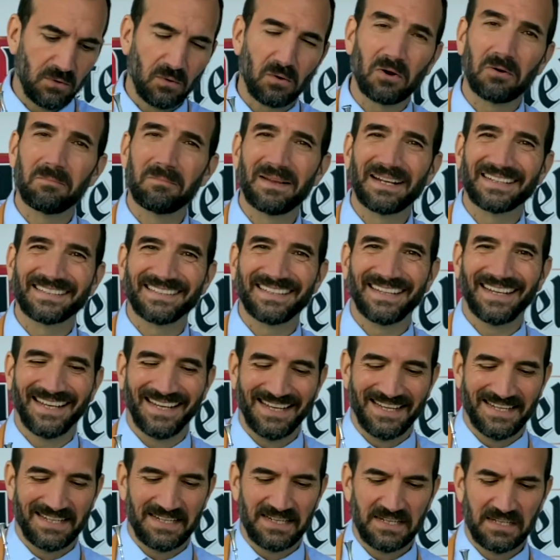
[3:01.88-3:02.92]
or mix it
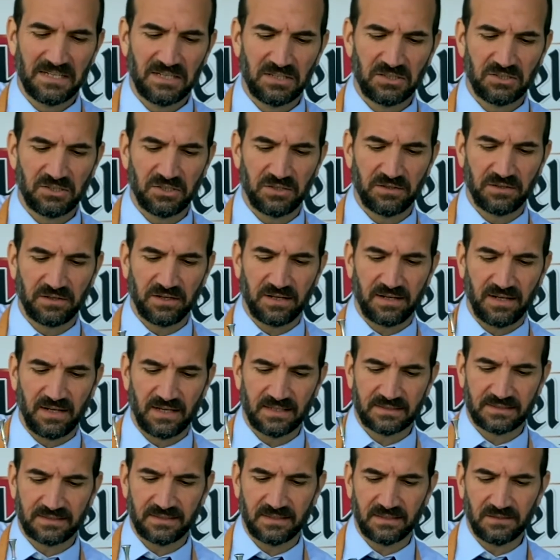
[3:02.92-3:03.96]
into their
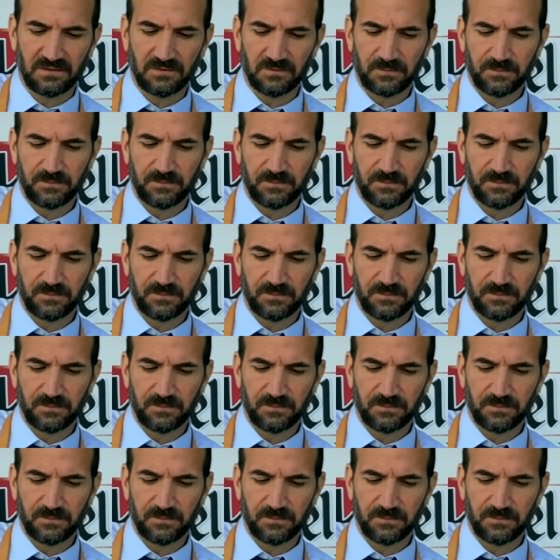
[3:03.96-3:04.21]
cocktail.